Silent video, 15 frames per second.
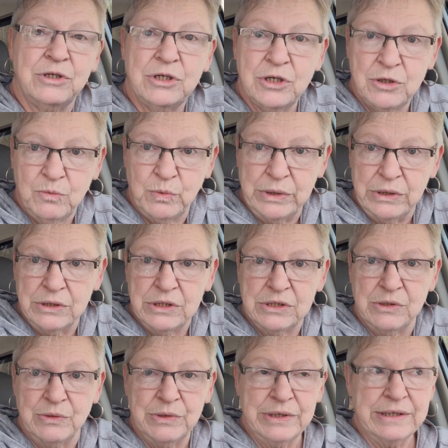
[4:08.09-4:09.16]
Goodwill
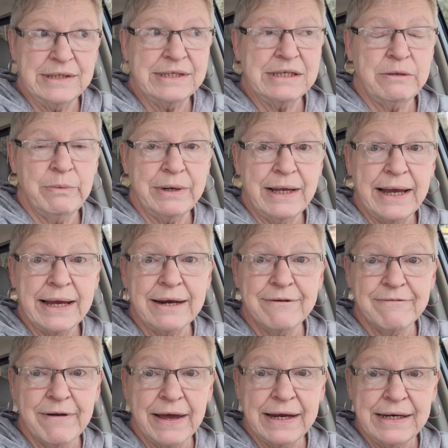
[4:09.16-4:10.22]
store and see what I
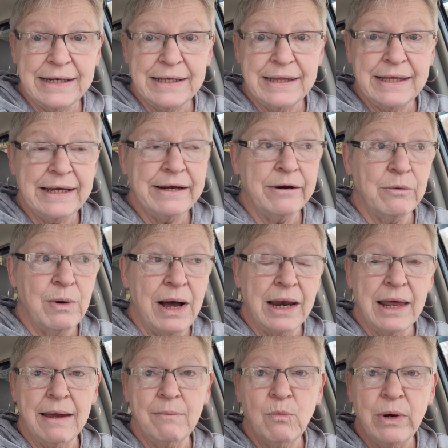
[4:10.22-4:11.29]
can find in there
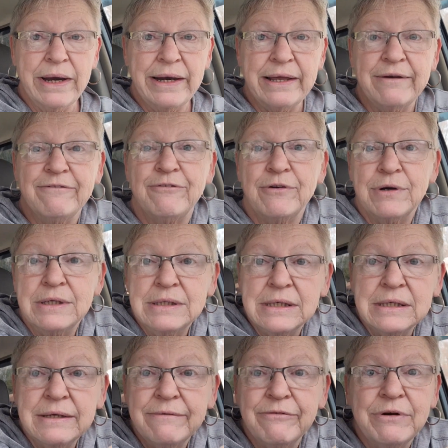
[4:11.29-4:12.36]
while I'm waiting for a
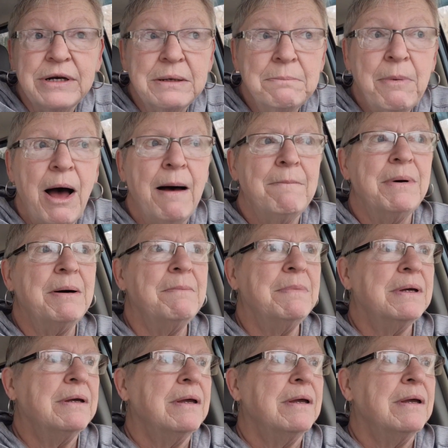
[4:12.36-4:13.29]
delivery to pop up